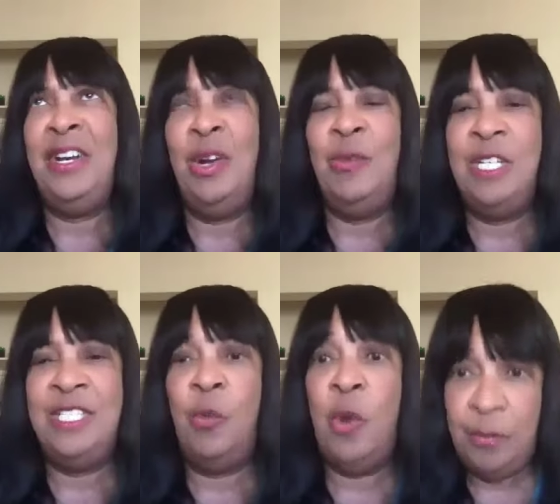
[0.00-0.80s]
it was
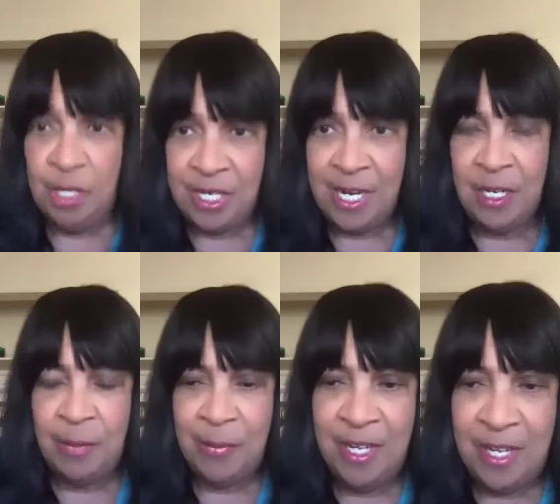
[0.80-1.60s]
the one was not going to
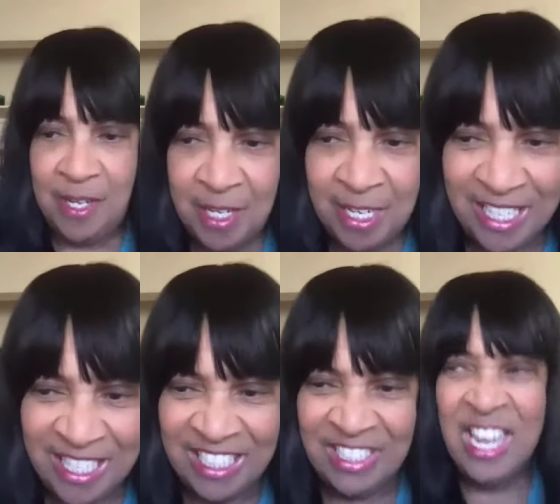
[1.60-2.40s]
be me
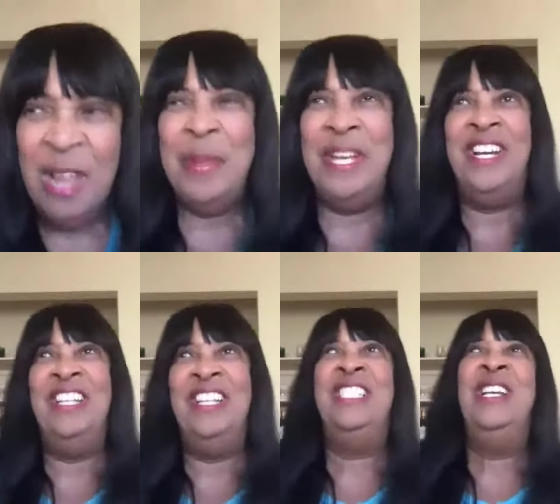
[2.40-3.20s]

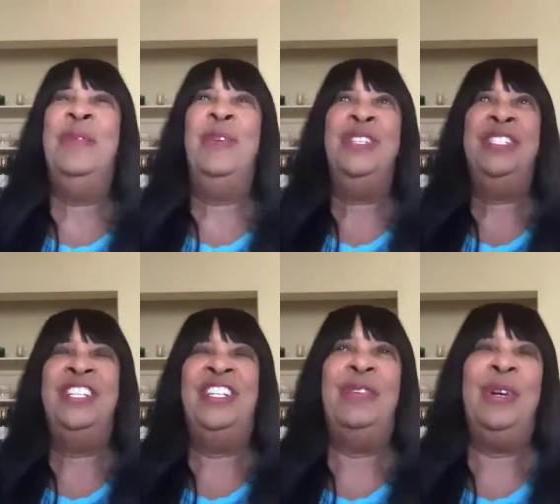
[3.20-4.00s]
because we're
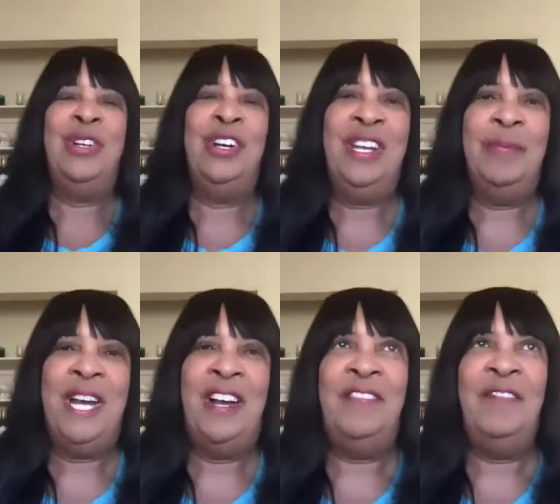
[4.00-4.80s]
talking
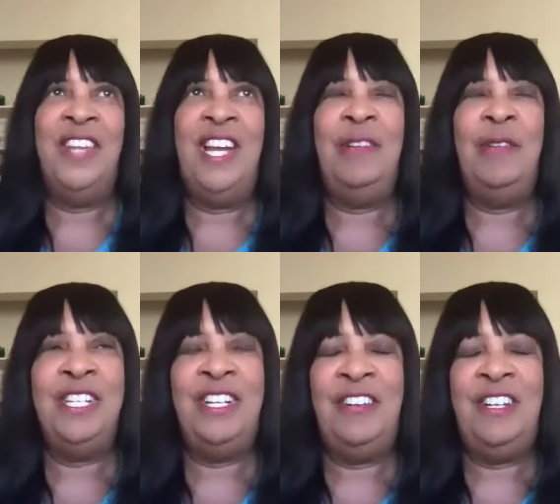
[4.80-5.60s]
about, I went
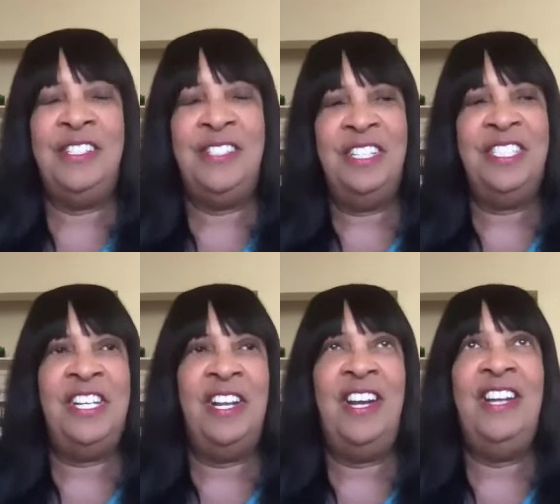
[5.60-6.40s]
there in
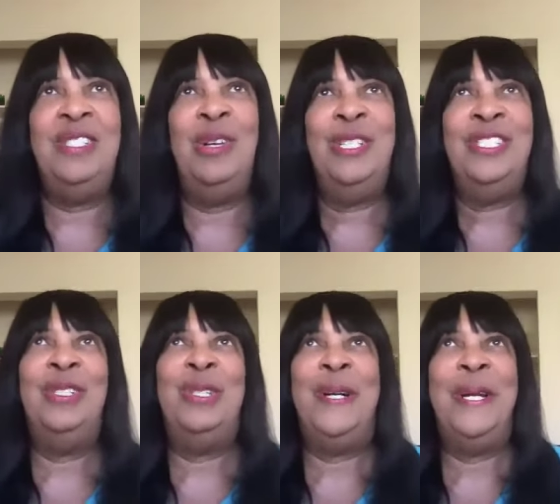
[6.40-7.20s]
69, so it's still
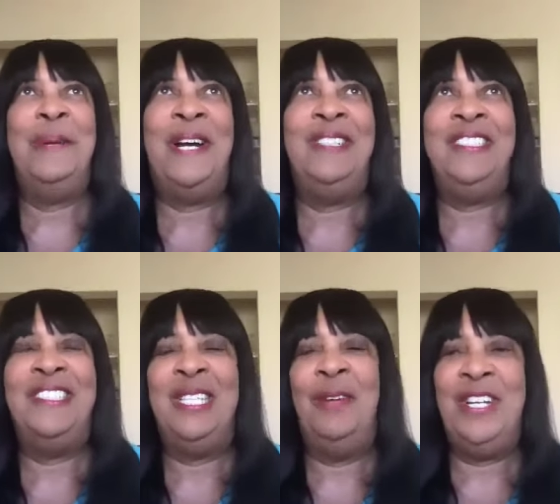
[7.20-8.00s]
talking about the
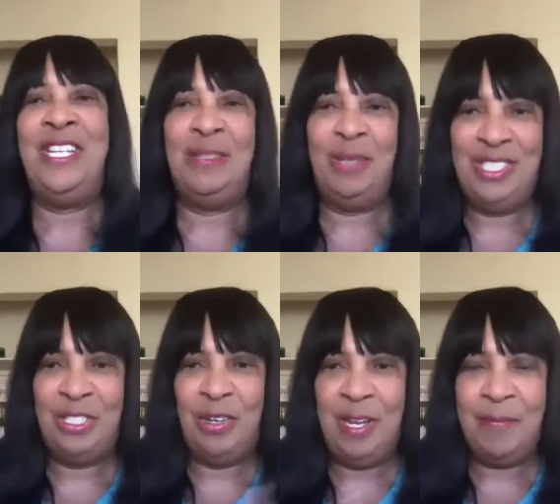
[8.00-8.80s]
70s. We're still
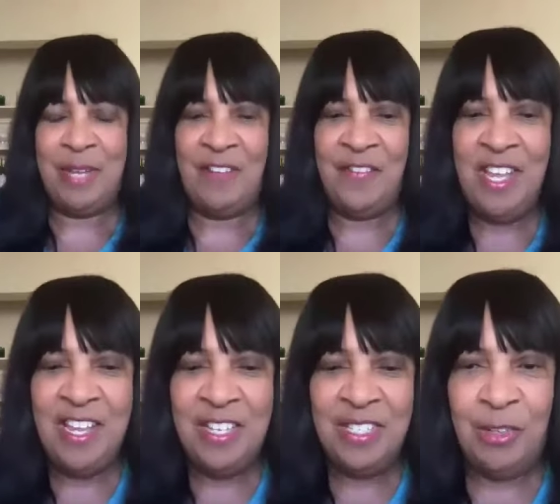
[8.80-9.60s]
talking about
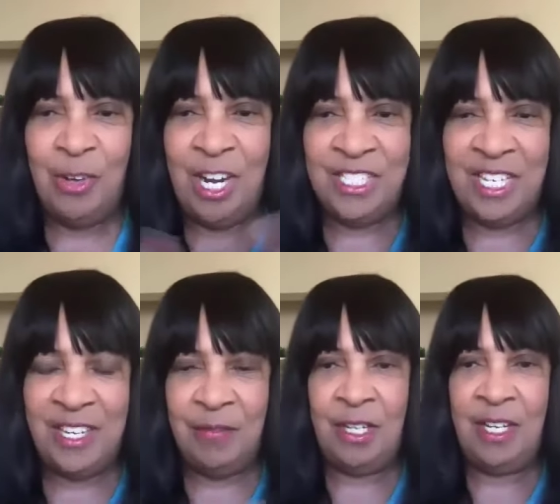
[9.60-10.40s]
civil rights
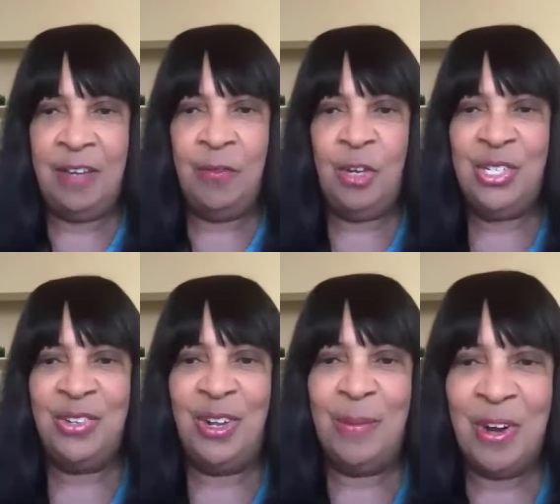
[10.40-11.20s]
hadn't really reached
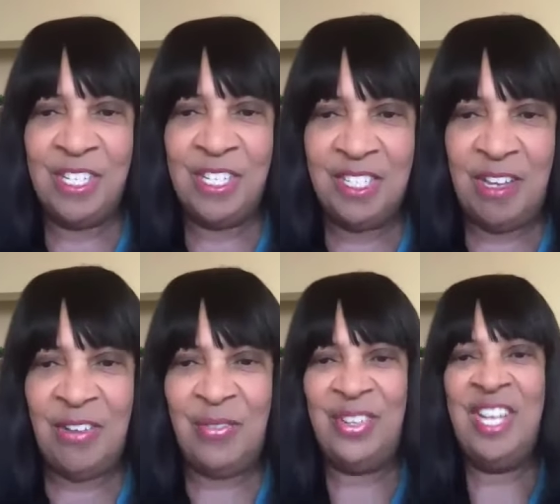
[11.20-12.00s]
all parts of
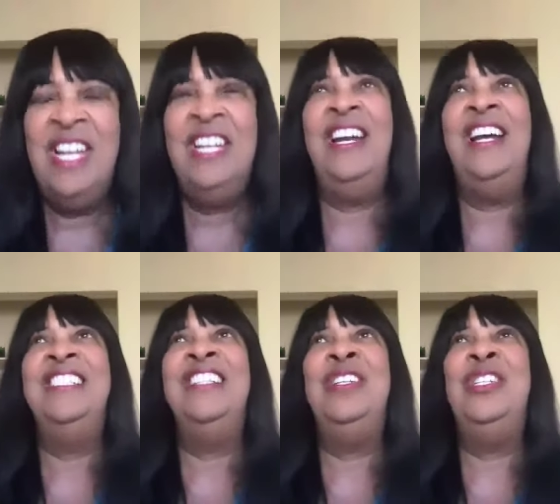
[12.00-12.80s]
the United
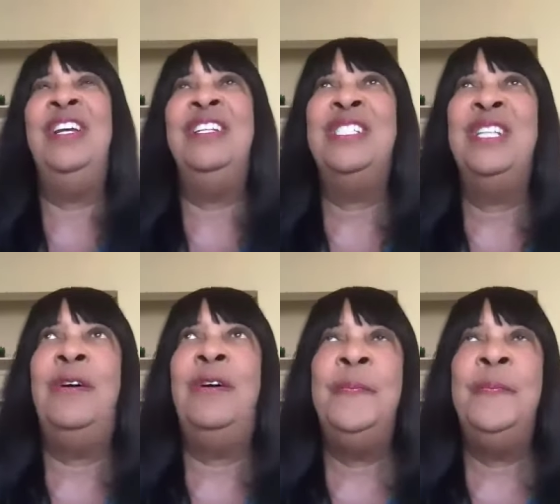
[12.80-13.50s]
States yet. So